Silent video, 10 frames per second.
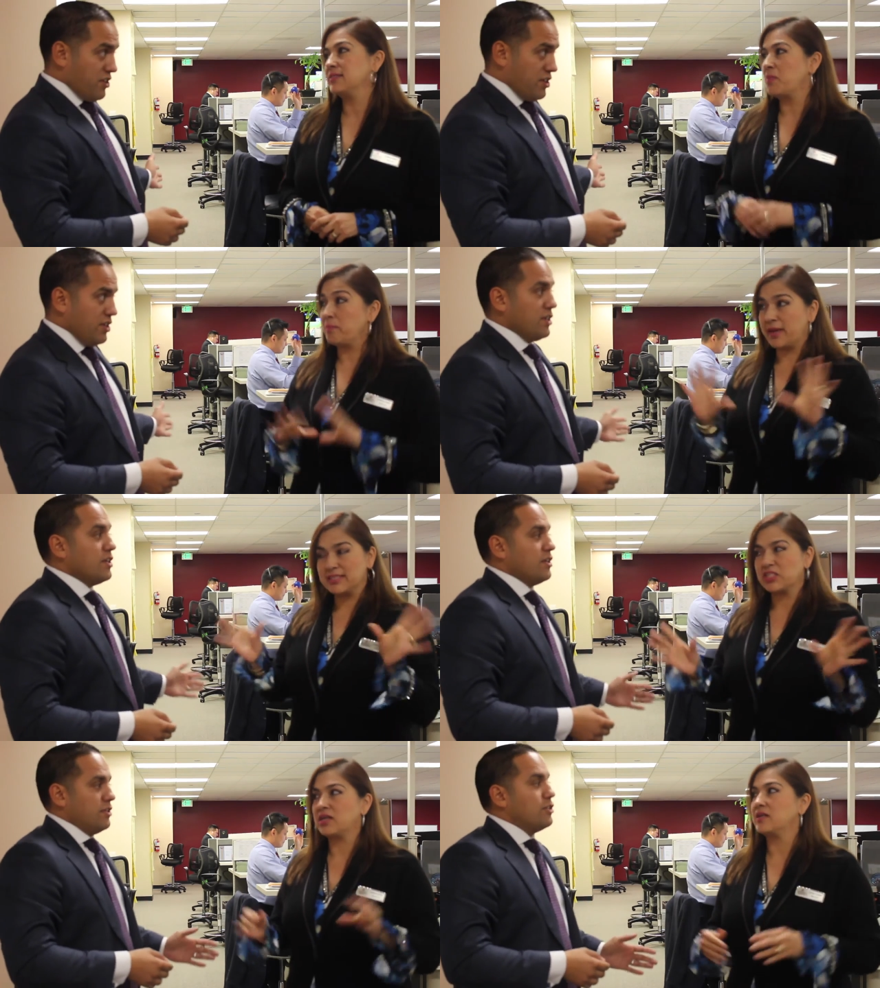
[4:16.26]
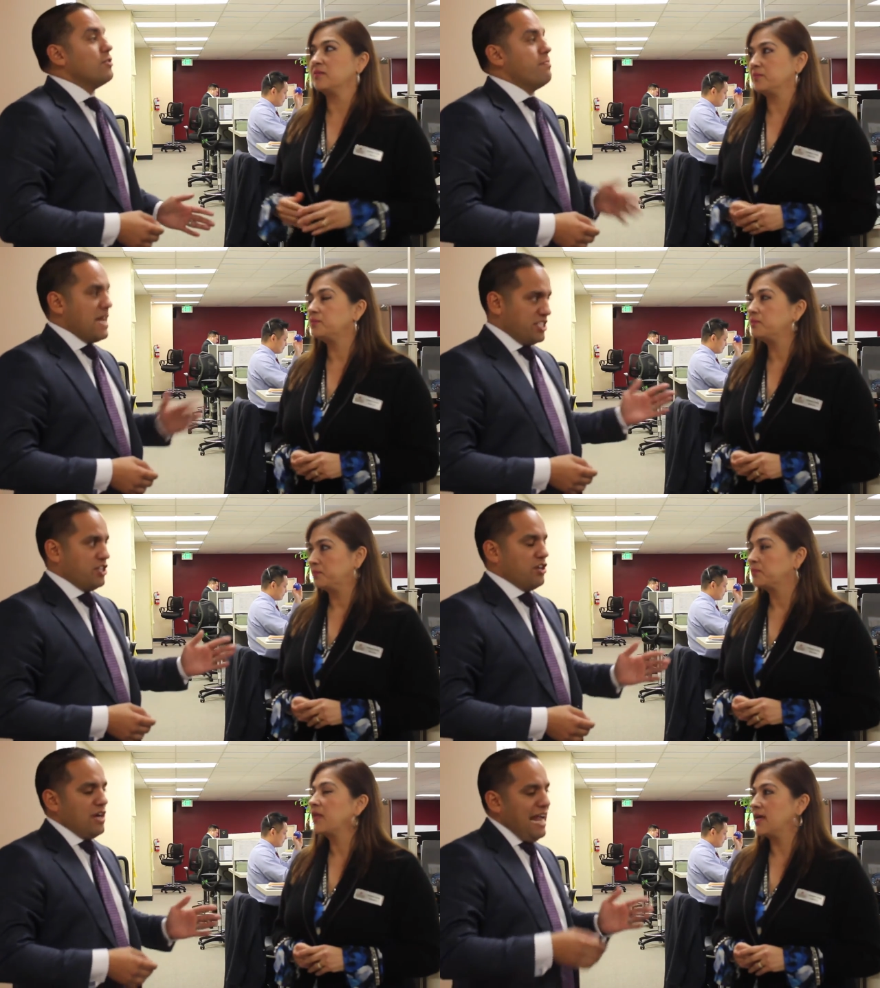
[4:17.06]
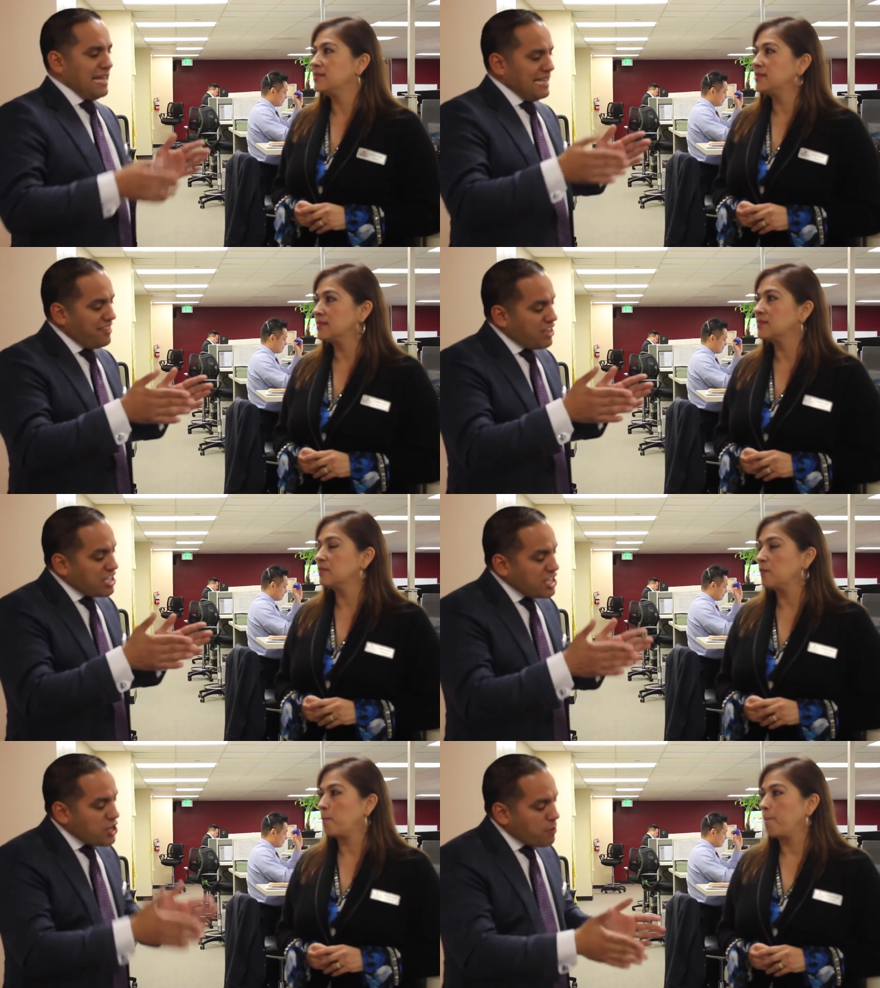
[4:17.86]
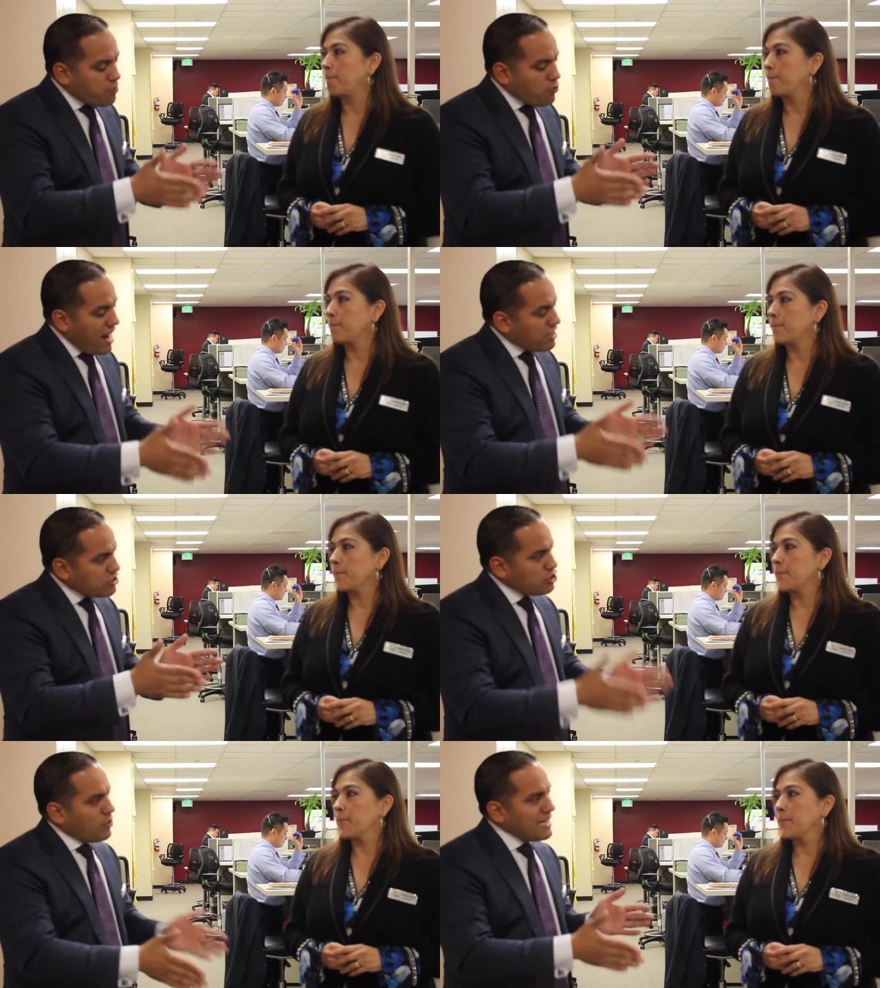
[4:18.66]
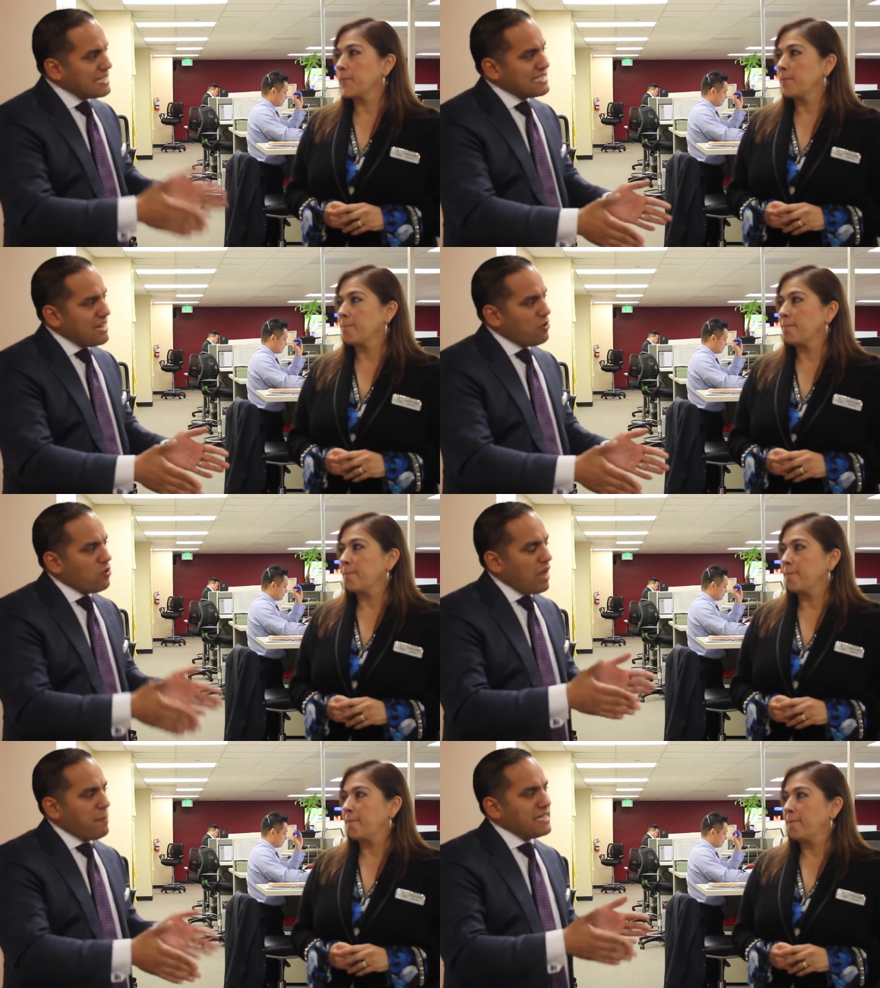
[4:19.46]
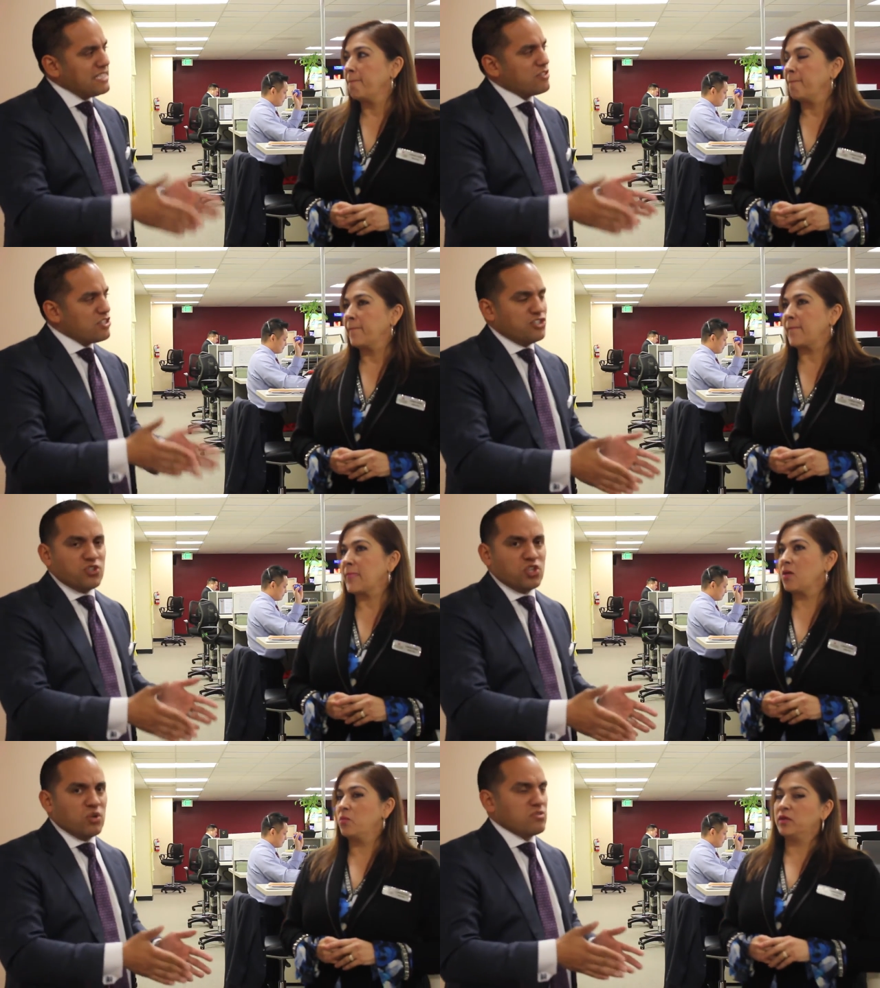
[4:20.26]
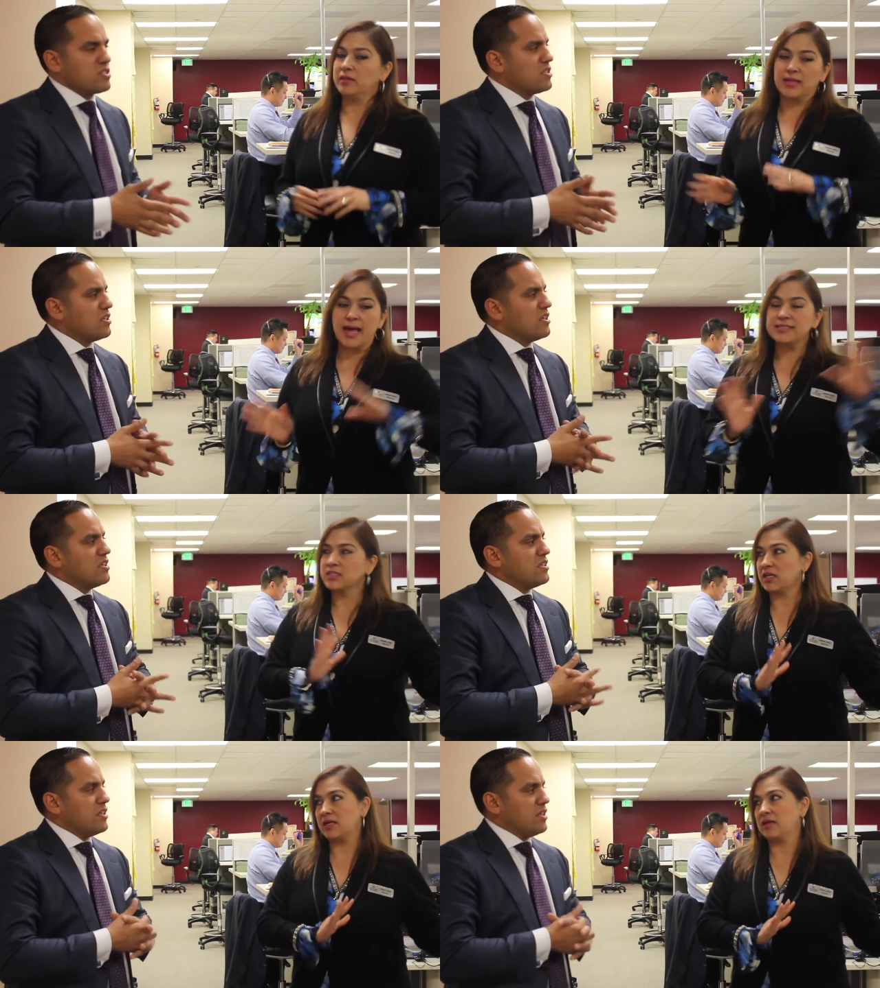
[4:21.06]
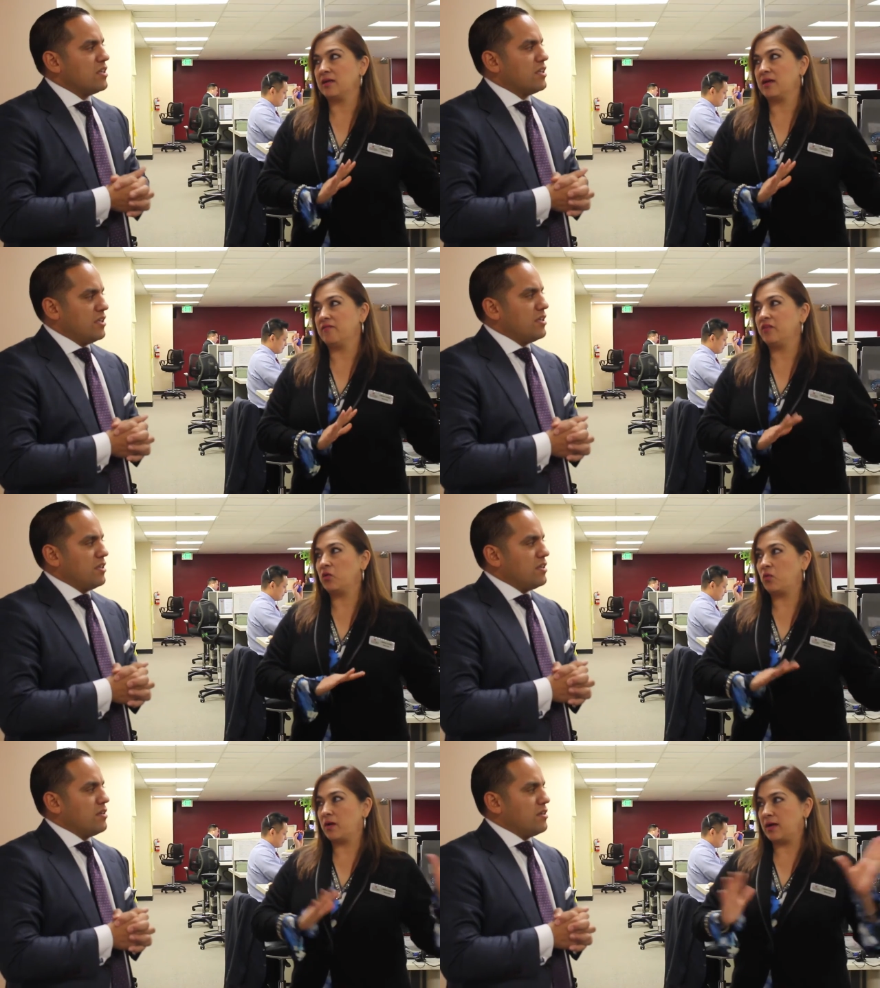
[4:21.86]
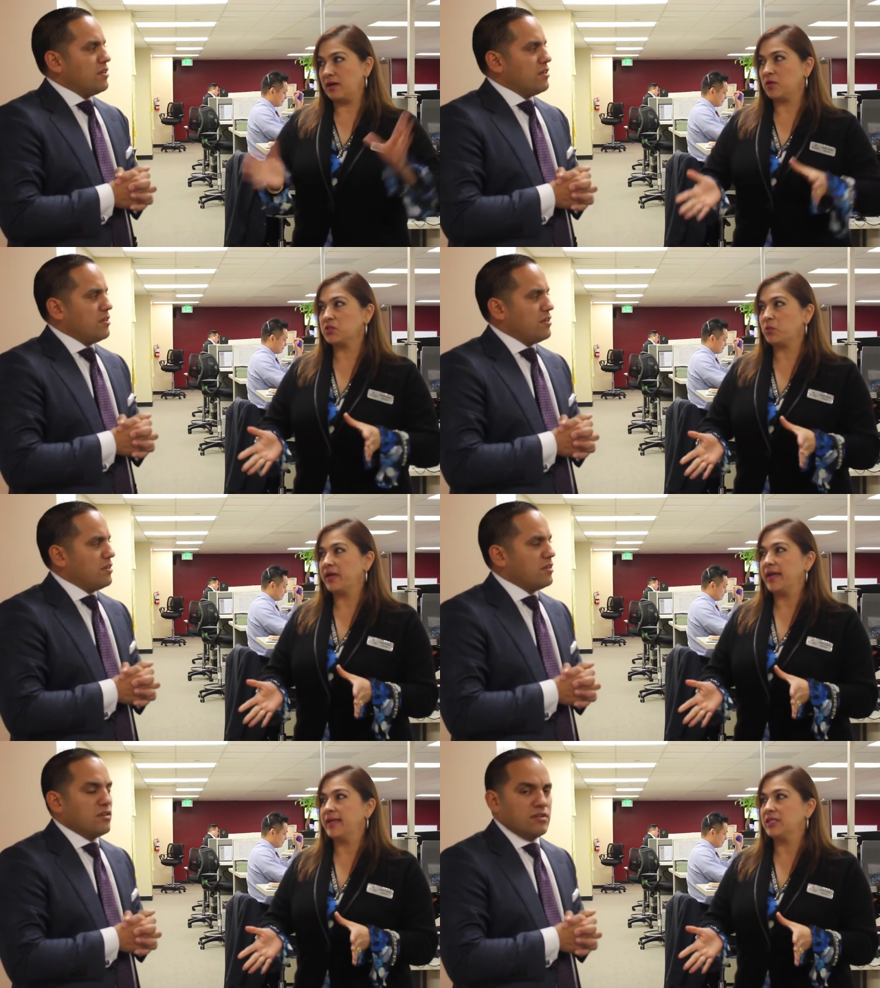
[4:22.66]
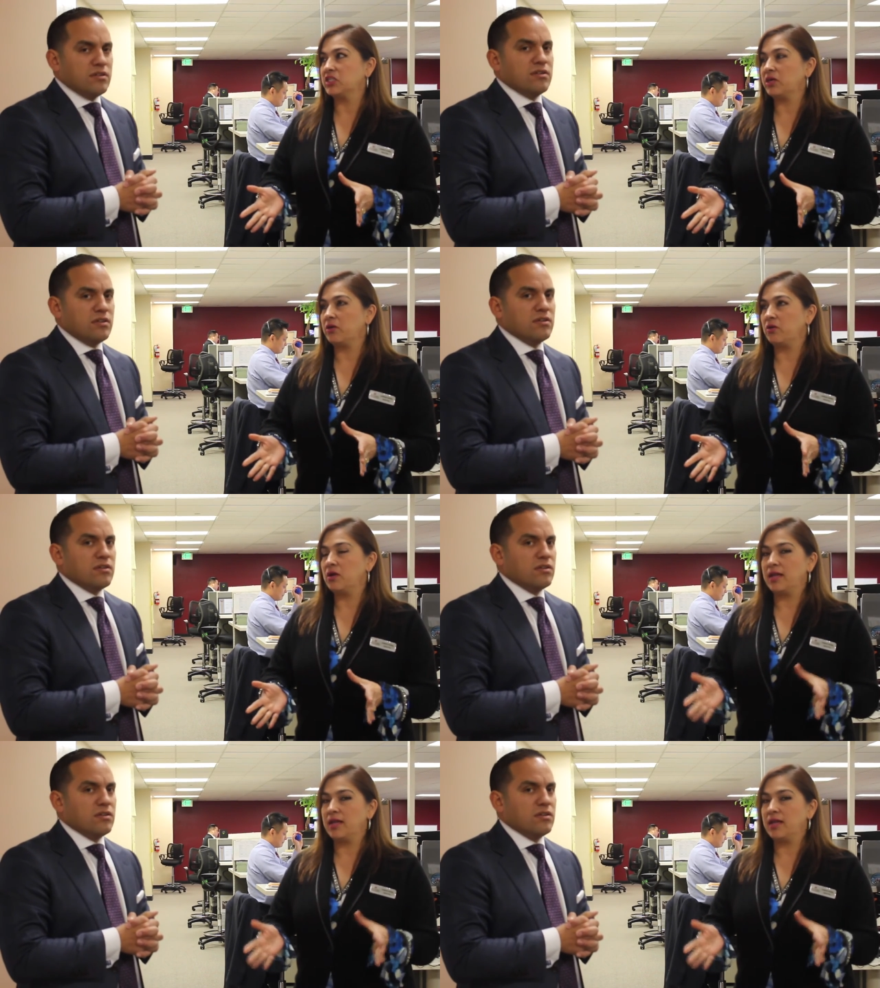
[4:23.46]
Speaker 1: ever.
Speaker 2: My best year. Best year. Yes. And
Speaker 1: then the year prior to joining Intero, how many deals did you close? Well, the
Speaker 2: last year, even though I was already in Intero,